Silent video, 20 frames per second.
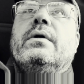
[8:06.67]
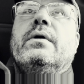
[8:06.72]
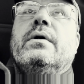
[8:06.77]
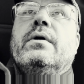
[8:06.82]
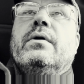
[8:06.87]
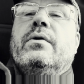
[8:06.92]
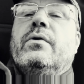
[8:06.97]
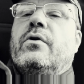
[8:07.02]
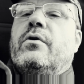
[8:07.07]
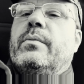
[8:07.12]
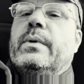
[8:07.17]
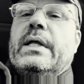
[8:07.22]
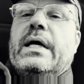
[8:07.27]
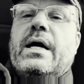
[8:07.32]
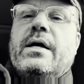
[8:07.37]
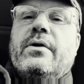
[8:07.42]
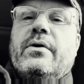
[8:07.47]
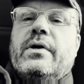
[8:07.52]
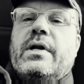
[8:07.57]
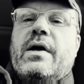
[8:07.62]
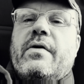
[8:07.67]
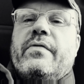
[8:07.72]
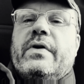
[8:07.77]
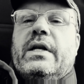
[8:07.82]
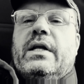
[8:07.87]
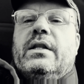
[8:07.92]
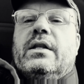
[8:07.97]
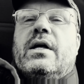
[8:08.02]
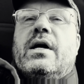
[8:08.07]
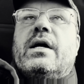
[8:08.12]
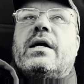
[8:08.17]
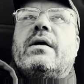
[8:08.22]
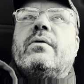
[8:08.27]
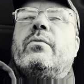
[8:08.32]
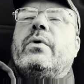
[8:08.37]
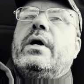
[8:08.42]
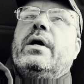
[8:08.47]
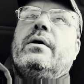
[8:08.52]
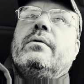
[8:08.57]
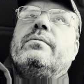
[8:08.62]
normally I don't have any luck.
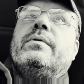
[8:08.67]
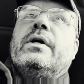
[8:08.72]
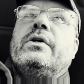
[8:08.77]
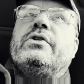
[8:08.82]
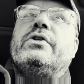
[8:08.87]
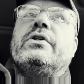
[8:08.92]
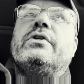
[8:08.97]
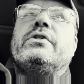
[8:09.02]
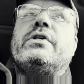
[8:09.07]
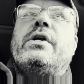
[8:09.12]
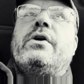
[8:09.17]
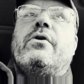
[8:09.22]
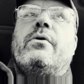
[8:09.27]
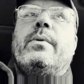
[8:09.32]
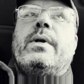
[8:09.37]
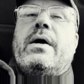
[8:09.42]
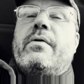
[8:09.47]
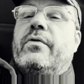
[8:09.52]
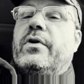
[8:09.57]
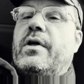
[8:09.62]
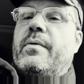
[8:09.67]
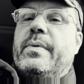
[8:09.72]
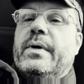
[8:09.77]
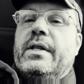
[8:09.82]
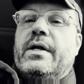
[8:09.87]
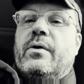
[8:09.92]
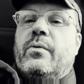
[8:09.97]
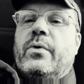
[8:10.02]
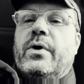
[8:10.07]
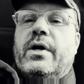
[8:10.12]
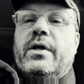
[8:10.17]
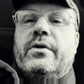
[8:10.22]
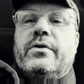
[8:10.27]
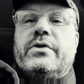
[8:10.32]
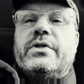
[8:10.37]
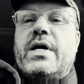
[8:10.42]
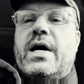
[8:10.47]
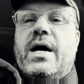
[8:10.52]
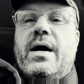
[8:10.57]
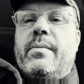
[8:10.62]
Well, I shouldn't say normally. I've only been there one other
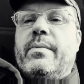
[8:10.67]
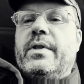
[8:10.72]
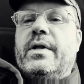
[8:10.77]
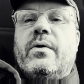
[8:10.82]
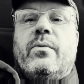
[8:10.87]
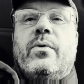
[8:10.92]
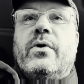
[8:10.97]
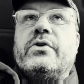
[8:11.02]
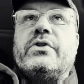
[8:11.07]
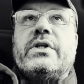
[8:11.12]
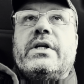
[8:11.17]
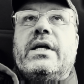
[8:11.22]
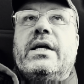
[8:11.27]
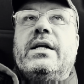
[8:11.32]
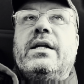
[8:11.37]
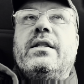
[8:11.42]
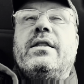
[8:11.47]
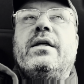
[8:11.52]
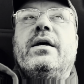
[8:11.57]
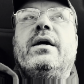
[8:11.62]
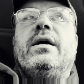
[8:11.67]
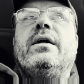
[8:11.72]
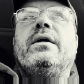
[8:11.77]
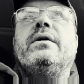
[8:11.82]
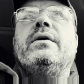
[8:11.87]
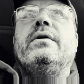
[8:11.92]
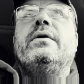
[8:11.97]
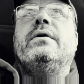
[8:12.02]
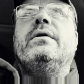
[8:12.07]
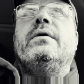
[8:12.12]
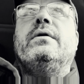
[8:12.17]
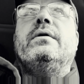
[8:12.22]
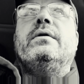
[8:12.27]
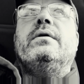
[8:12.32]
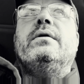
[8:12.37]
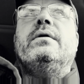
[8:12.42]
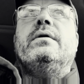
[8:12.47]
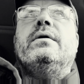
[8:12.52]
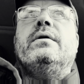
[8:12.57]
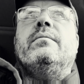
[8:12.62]
time and there wasn't anything.
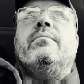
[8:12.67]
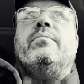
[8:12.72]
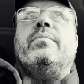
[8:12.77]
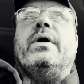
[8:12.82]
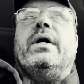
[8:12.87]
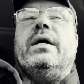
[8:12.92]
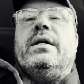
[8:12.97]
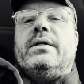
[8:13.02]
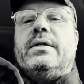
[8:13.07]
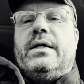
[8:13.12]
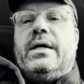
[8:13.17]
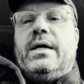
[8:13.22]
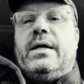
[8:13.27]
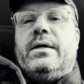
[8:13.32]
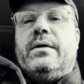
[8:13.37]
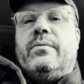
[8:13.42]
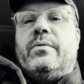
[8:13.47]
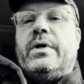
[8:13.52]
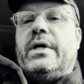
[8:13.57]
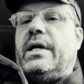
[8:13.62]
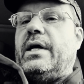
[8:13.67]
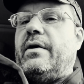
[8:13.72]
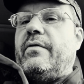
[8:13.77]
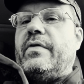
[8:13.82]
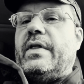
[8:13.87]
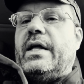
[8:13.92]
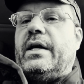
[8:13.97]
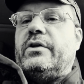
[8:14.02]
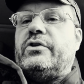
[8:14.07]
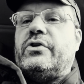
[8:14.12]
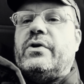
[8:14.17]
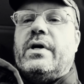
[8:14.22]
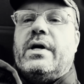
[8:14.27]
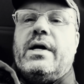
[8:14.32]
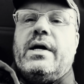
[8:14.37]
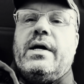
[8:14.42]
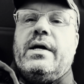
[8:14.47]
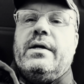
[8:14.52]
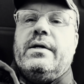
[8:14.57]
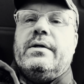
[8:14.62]
But we're going to give that a
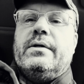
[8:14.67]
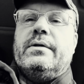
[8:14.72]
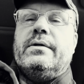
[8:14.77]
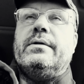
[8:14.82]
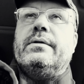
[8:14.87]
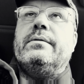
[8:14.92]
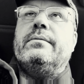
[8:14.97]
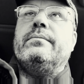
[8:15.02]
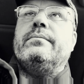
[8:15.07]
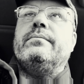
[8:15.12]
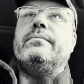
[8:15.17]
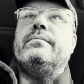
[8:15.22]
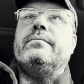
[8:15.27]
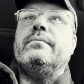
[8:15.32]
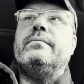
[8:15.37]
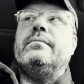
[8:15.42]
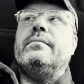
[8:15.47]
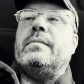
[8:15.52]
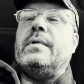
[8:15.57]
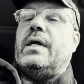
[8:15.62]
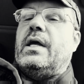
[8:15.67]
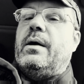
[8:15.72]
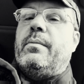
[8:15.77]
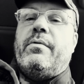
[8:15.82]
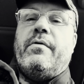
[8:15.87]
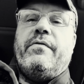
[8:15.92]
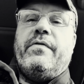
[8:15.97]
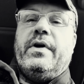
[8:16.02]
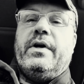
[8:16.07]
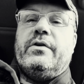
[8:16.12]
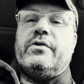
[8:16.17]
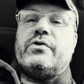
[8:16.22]
try. Keep our fingers